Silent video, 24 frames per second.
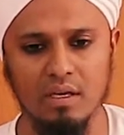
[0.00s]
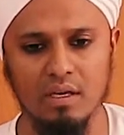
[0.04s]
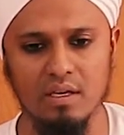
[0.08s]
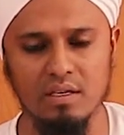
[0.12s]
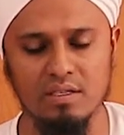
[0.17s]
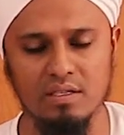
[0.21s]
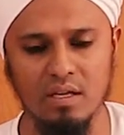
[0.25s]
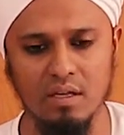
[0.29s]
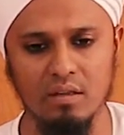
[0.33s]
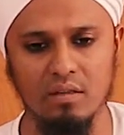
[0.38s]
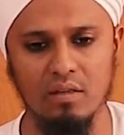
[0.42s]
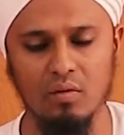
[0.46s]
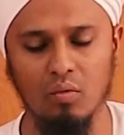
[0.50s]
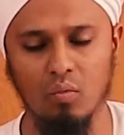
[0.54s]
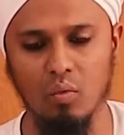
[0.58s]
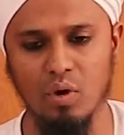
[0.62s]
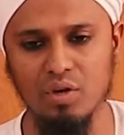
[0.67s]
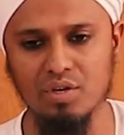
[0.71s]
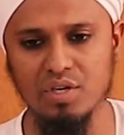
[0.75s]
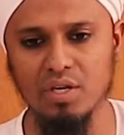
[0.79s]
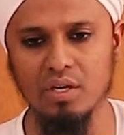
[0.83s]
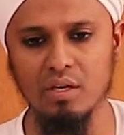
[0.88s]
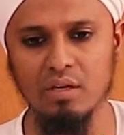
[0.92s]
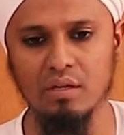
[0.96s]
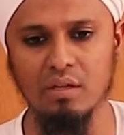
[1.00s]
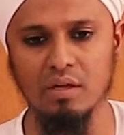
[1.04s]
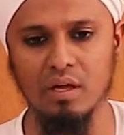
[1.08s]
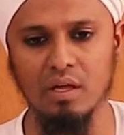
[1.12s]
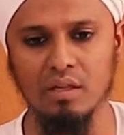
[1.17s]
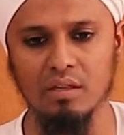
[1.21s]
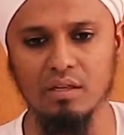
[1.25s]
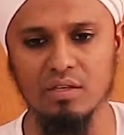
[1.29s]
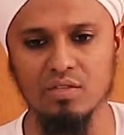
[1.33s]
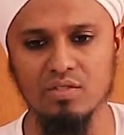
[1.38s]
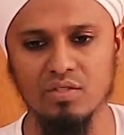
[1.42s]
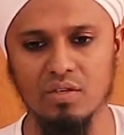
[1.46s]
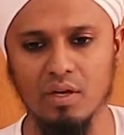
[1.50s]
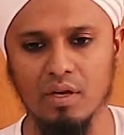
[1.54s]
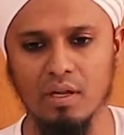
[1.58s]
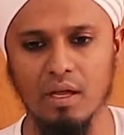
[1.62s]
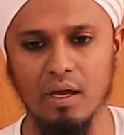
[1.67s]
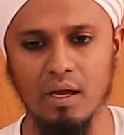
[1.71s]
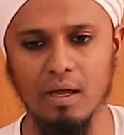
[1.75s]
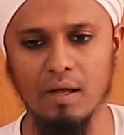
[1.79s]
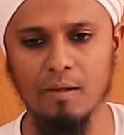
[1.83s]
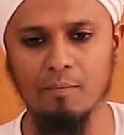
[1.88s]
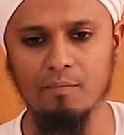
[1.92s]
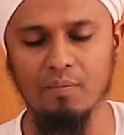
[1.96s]
is that the washing and the
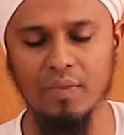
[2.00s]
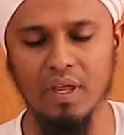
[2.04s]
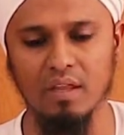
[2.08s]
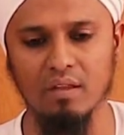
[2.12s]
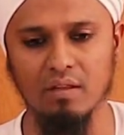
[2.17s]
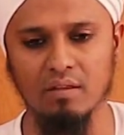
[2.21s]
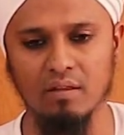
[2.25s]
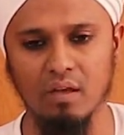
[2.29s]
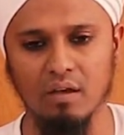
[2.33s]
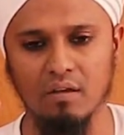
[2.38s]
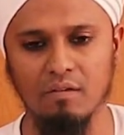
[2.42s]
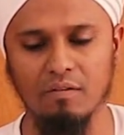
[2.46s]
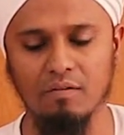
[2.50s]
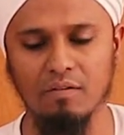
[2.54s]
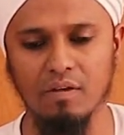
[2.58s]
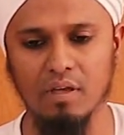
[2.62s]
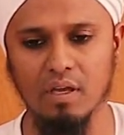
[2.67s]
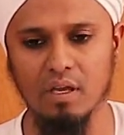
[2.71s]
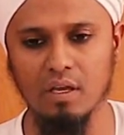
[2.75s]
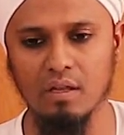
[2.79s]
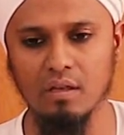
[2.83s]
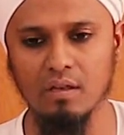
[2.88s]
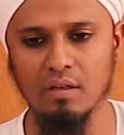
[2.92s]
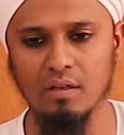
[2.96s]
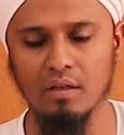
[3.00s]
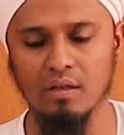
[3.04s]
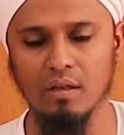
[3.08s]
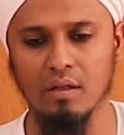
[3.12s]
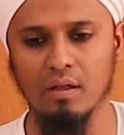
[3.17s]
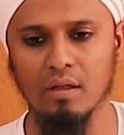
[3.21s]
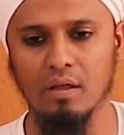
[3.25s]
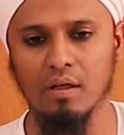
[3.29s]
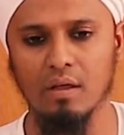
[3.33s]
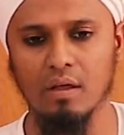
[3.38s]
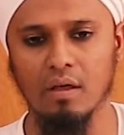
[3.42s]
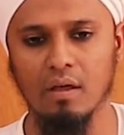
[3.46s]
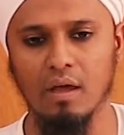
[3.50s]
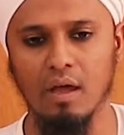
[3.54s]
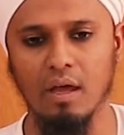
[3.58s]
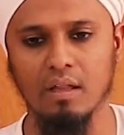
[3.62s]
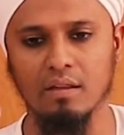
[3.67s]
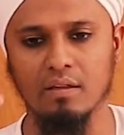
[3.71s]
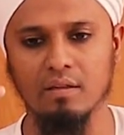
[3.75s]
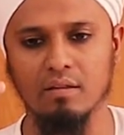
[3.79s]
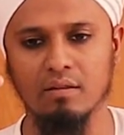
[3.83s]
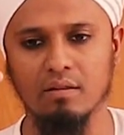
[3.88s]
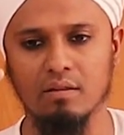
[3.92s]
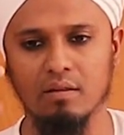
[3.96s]
salah and the takfeen
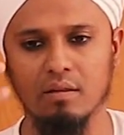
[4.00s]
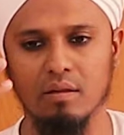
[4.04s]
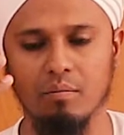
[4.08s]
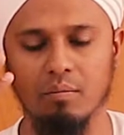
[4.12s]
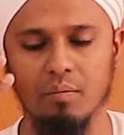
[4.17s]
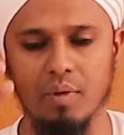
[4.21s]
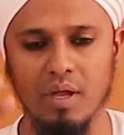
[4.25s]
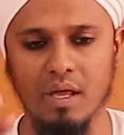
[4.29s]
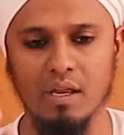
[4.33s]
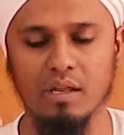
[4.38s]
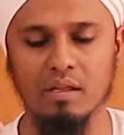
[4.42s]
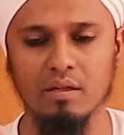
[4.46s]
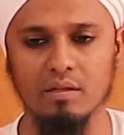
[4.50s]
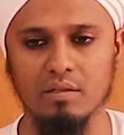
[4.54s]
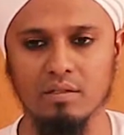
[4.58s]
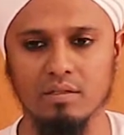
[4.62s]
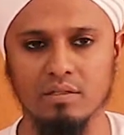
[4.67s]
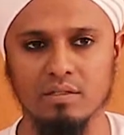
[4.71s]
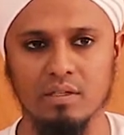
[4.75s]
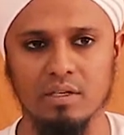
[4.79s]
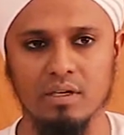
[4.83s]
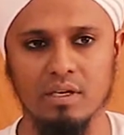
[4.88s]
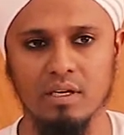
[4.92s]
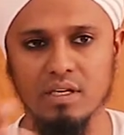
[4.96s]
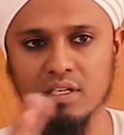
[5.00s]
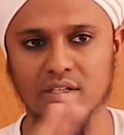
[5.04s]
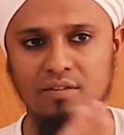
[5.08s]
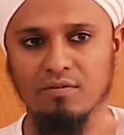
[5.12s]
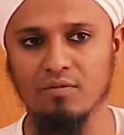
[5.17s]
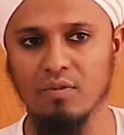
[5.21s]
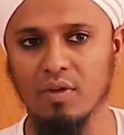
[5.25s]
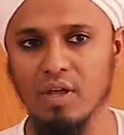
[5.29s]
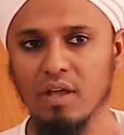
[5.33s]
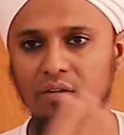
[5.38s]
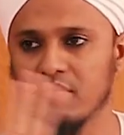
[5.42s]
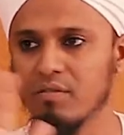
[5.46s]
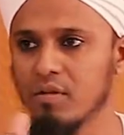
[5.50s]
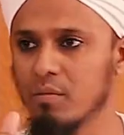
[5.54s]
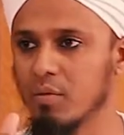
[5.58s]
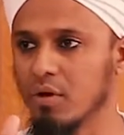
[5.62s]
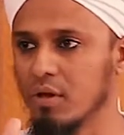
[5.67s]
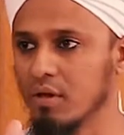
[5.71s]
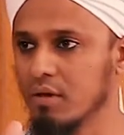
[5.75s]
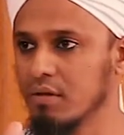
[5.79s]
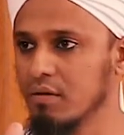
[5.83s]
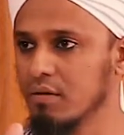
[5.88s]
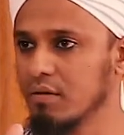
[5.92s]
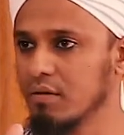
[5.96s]
and the burial is for everyone.